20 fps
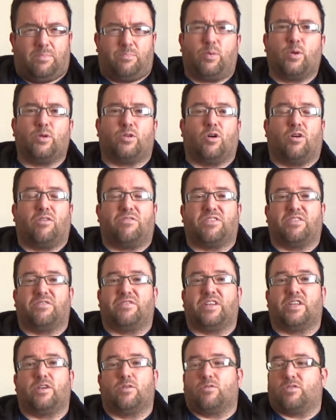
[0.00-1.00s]
put off the
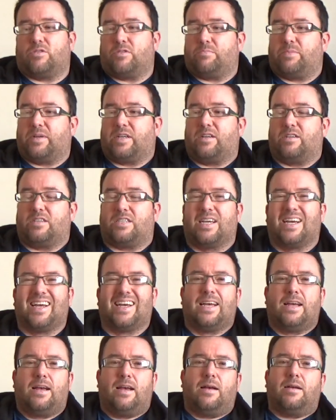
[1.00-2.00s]
videos, because
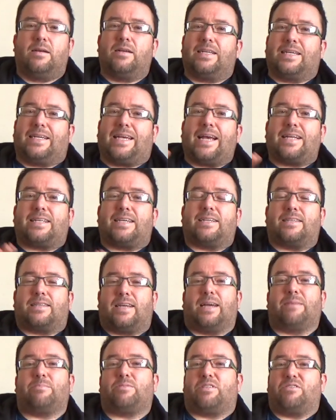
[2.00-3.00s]
getting
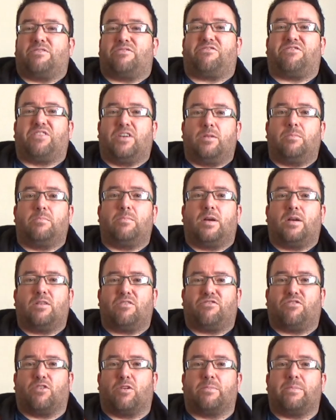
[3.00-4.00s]
time to film
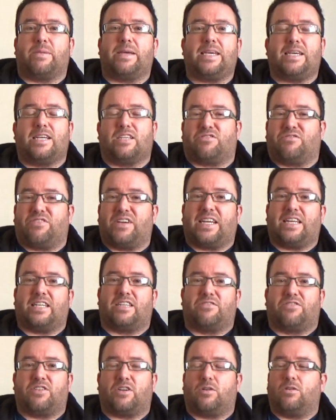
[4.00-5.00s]
for me is very
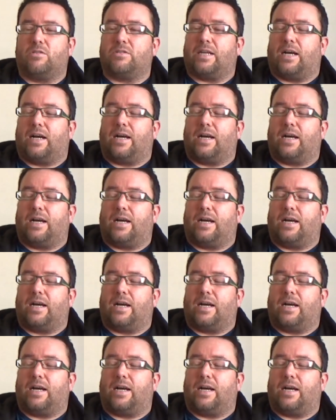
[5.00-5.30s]
difficult.